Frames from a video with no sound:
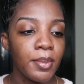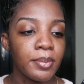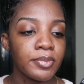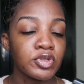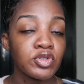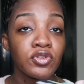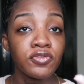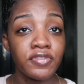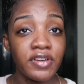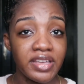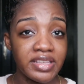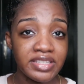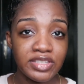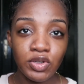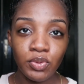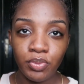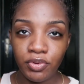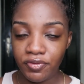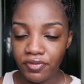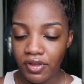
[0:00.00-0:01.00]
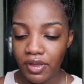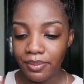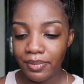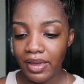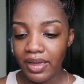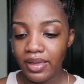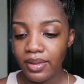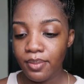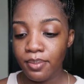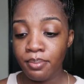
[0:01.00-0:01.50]
So far I still prefer
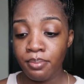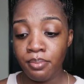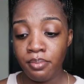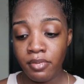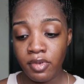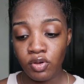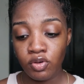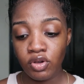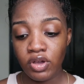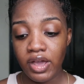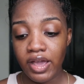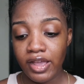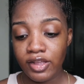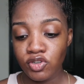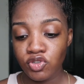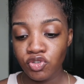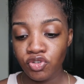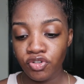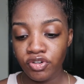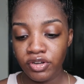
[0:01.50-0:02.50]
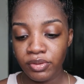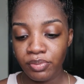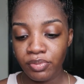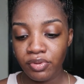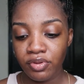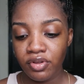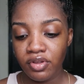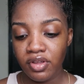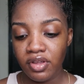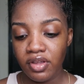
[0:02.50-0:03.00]
my Milk Hydro Grip,
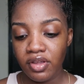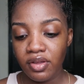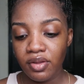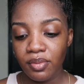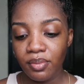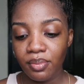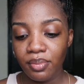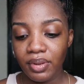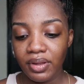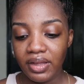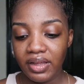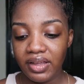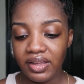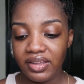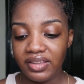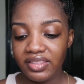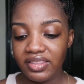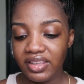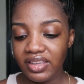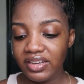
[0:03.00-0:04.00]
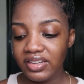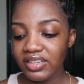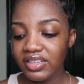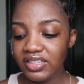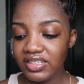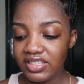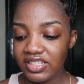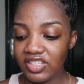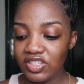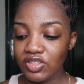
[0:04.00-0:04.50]
but then
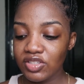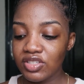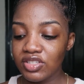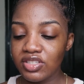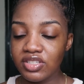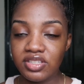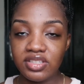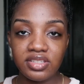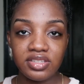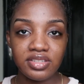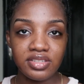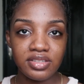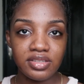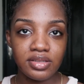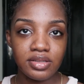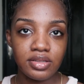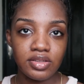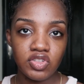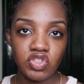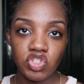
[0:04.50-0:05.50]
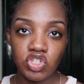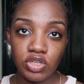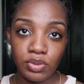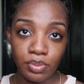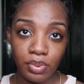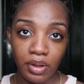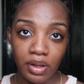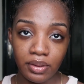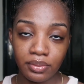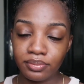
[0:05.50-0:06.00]
this is
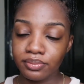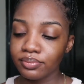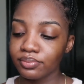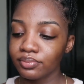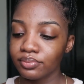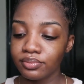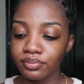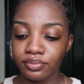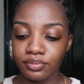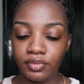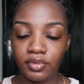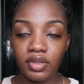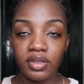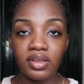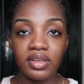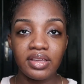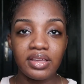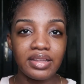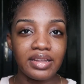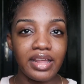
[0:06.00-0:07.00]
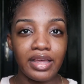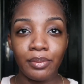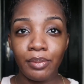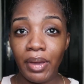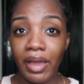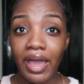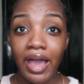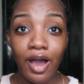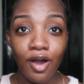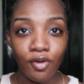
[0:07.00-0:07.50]
cheaper, like by
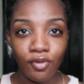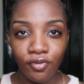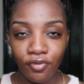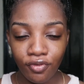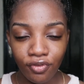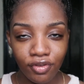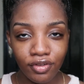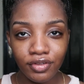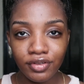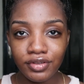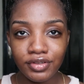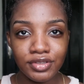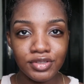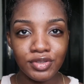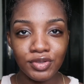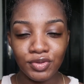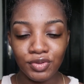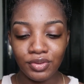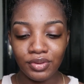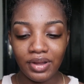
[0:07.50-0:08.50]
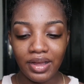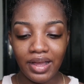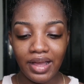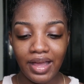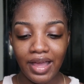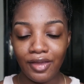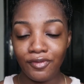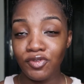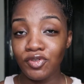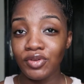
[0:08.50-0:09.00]
half, so
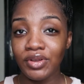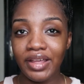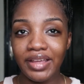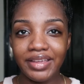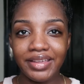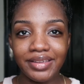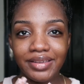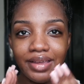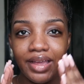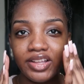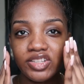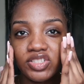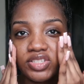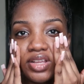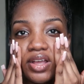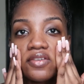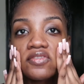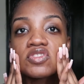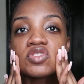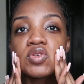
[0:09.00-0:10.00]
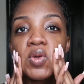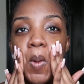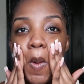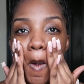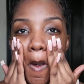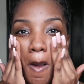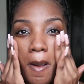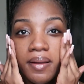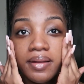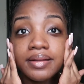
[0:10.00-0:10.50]
I feel like I just have to
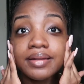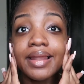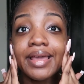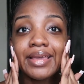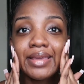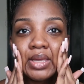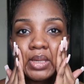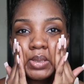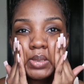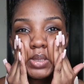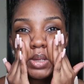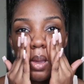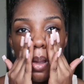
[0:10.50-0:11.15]
like it,